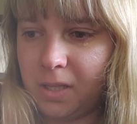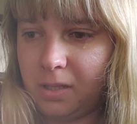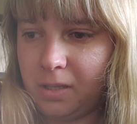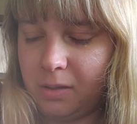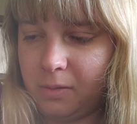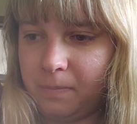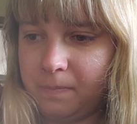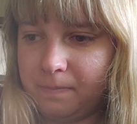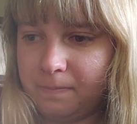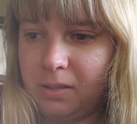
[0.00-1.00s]
You know?
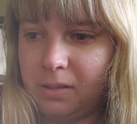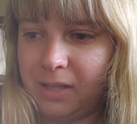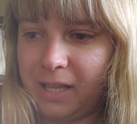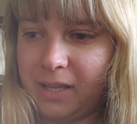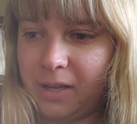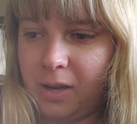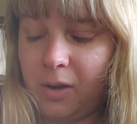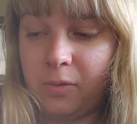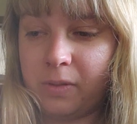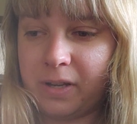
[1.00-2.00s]
Like,
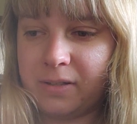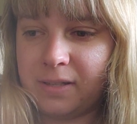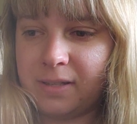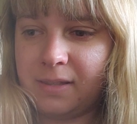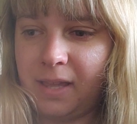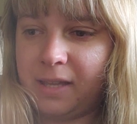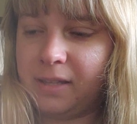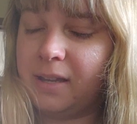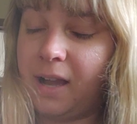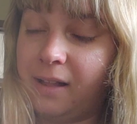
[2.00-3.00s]
oh, there's this
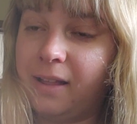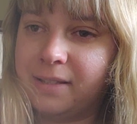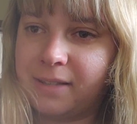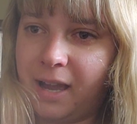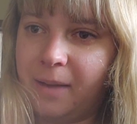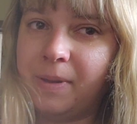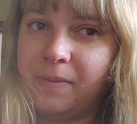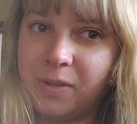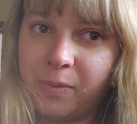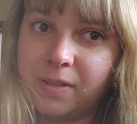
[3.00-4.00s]
thing. I'll ask Abbie if
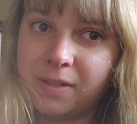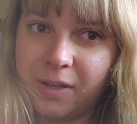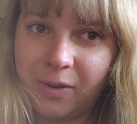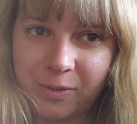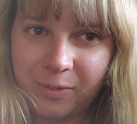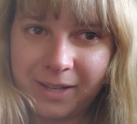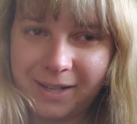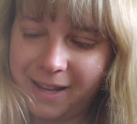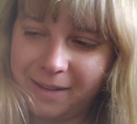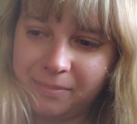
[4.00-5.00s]
she wants to go to it.
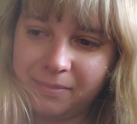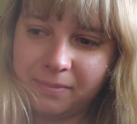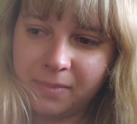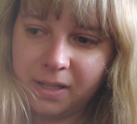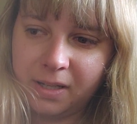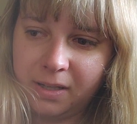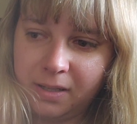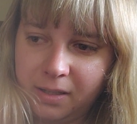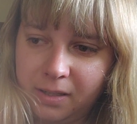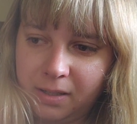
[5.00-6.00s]
I'm
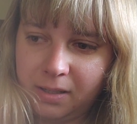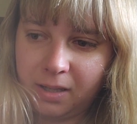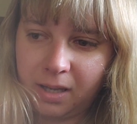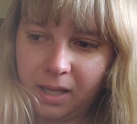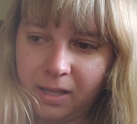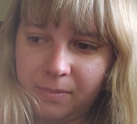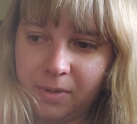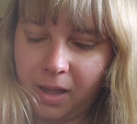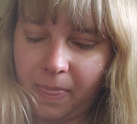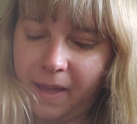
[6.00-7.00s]
I am
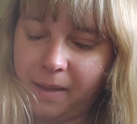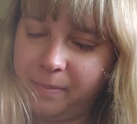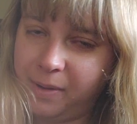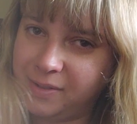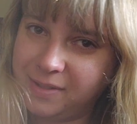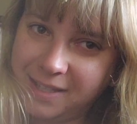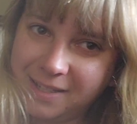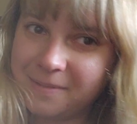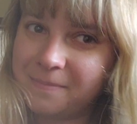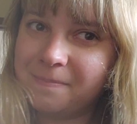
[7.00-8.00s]
not that person.
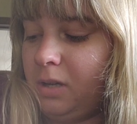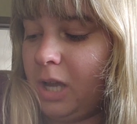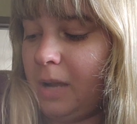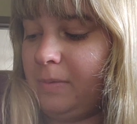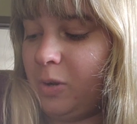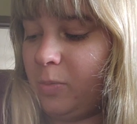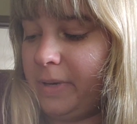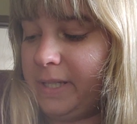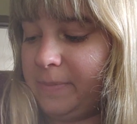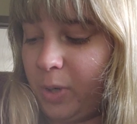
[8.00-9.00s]
I'm
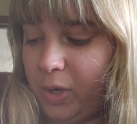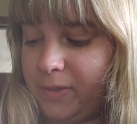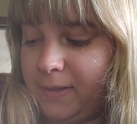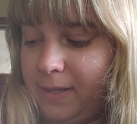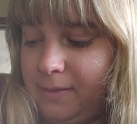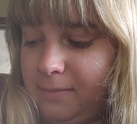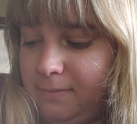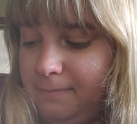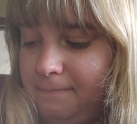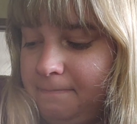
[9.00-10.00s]
nobody's person
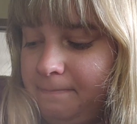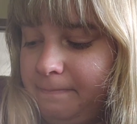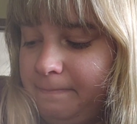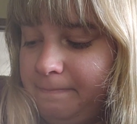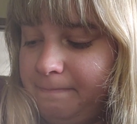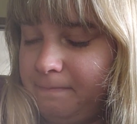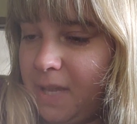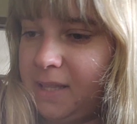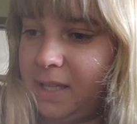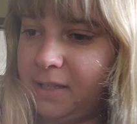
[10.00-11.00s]

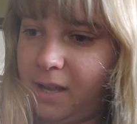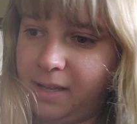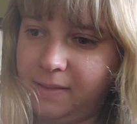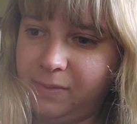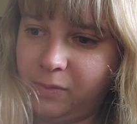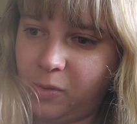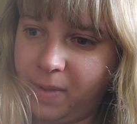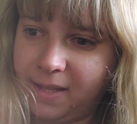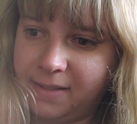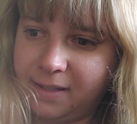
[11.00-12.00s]
and like not even
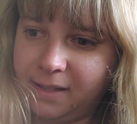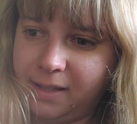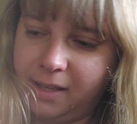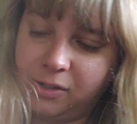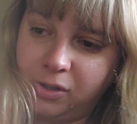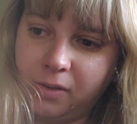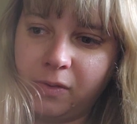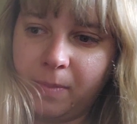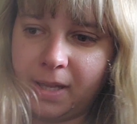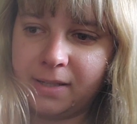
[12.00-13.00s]
romantically like sure
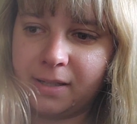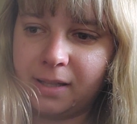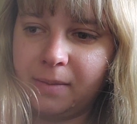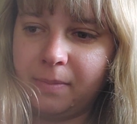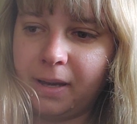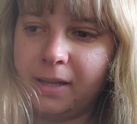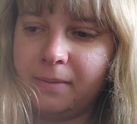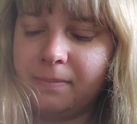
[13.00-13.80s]
romantically but